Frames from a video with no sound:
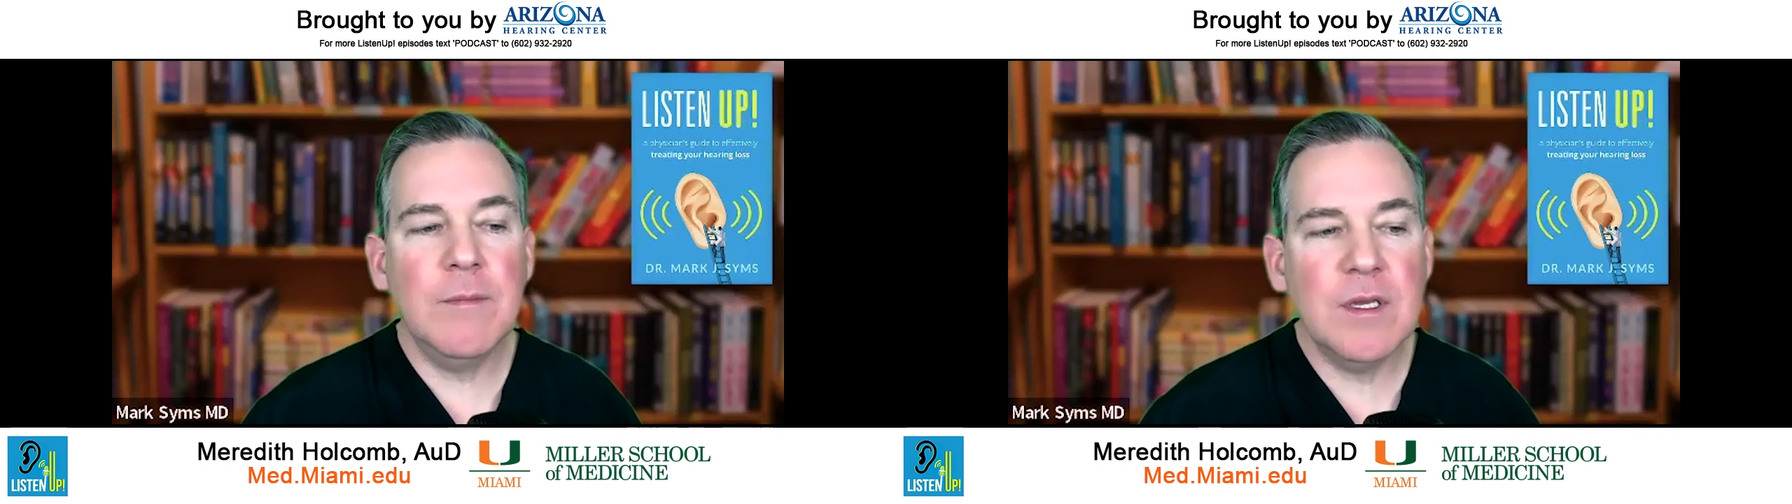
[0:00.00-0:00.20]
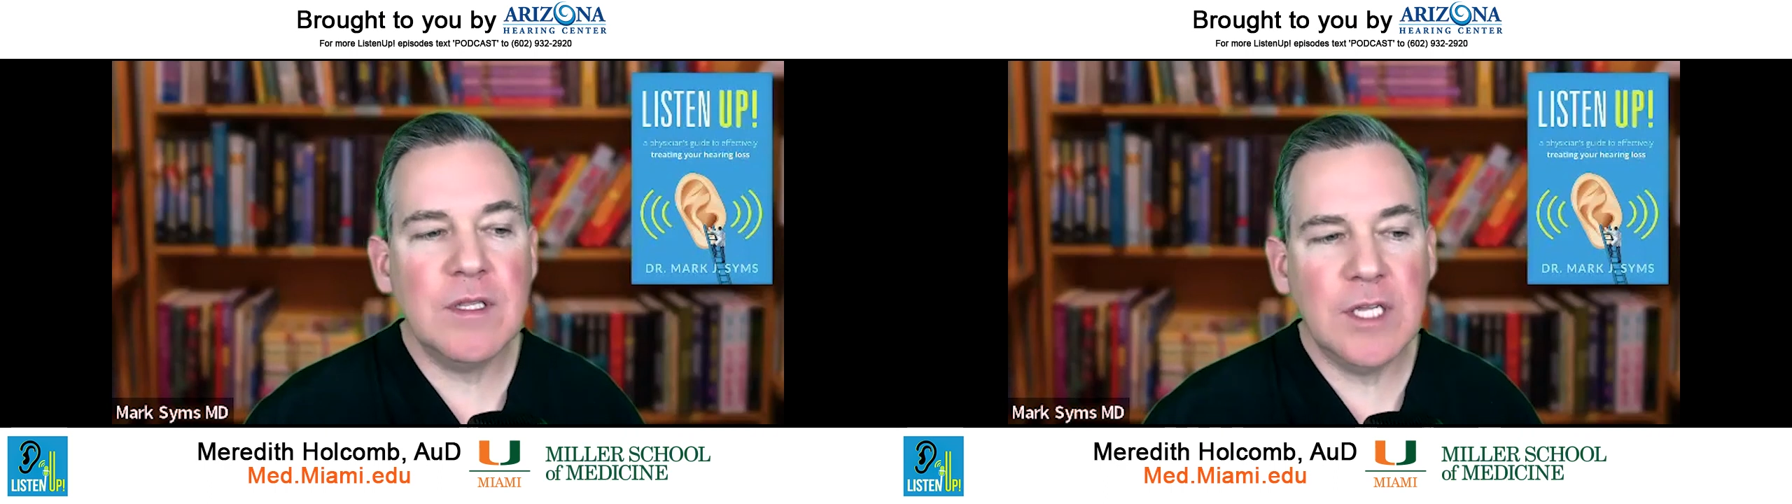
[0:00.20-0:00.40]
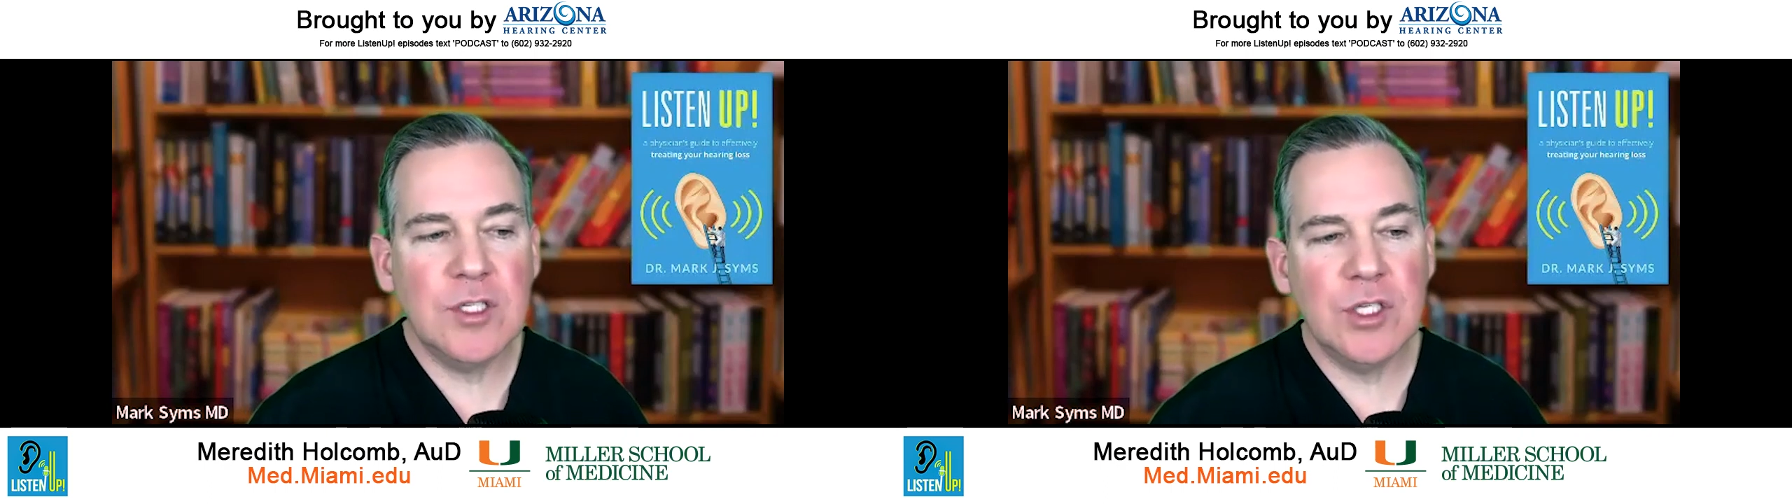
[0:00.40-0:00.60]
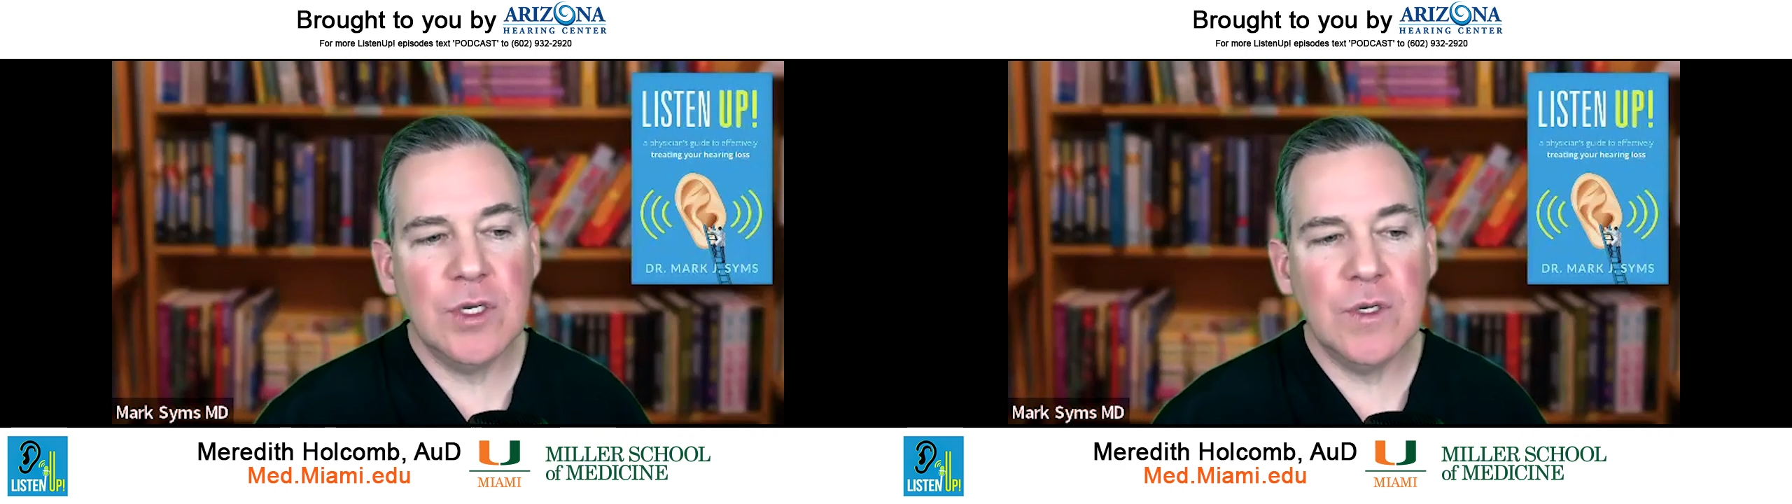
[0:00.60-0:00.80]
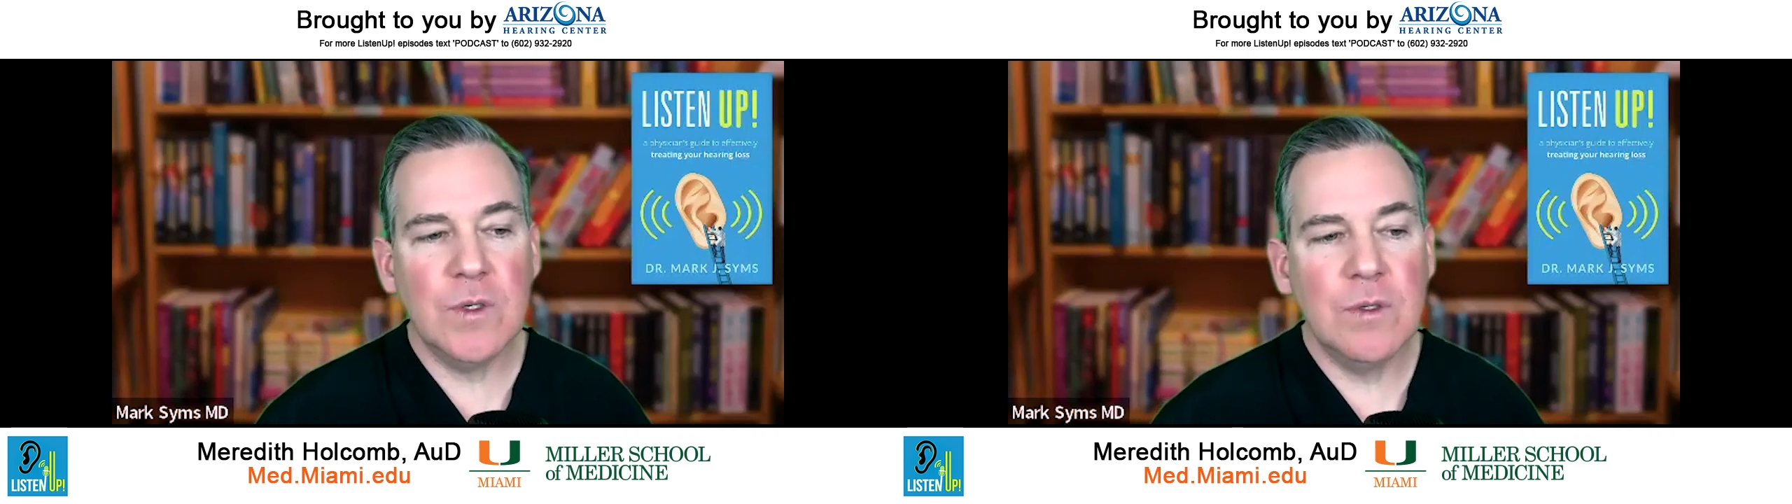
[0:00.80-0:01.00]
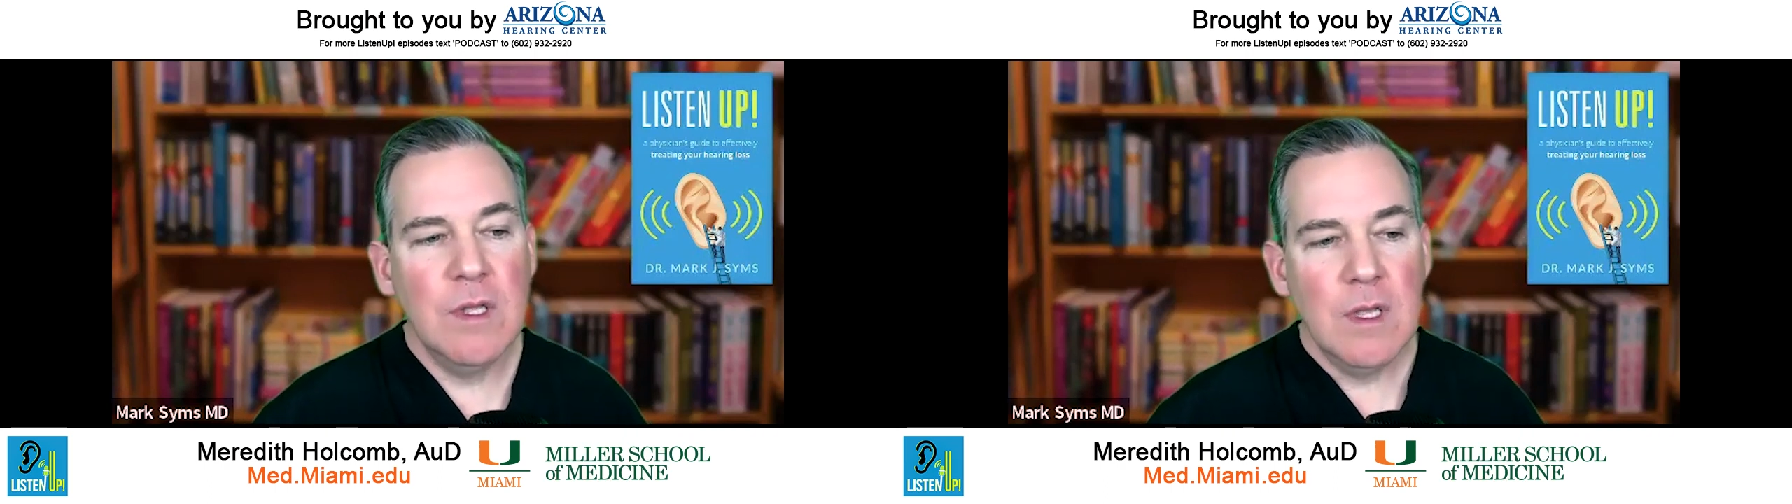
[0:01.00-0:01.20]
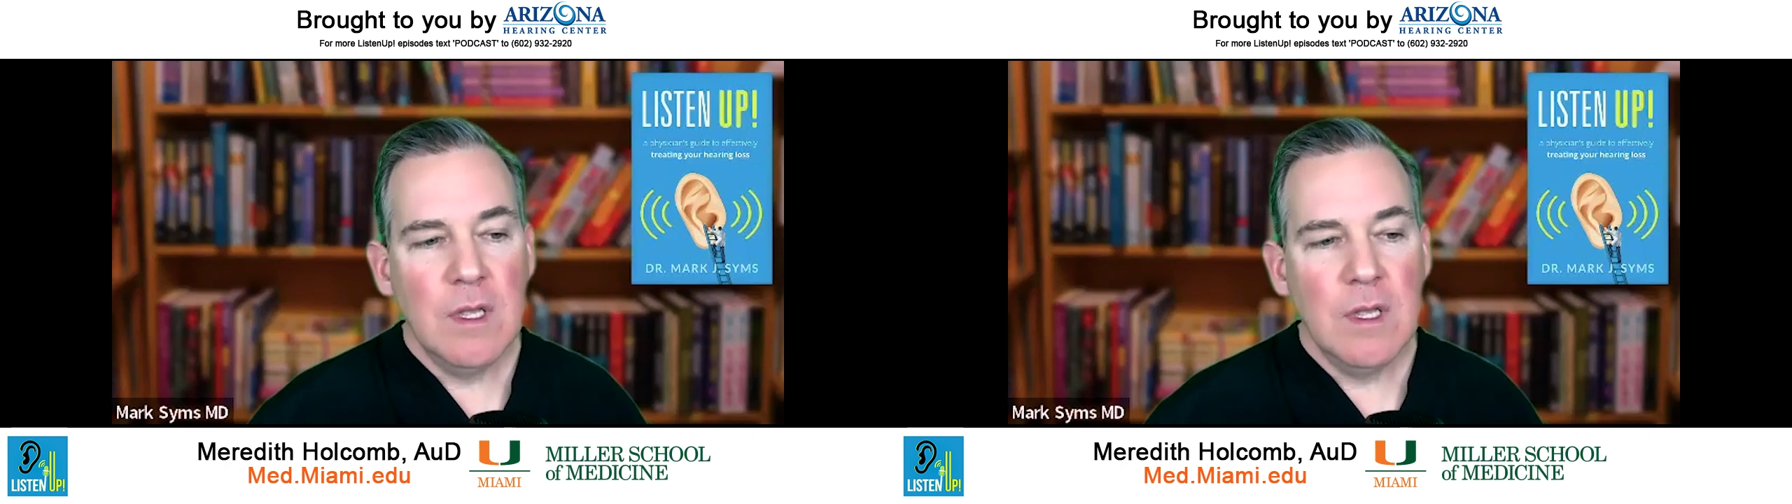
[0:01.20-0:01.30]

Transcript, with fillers: me like so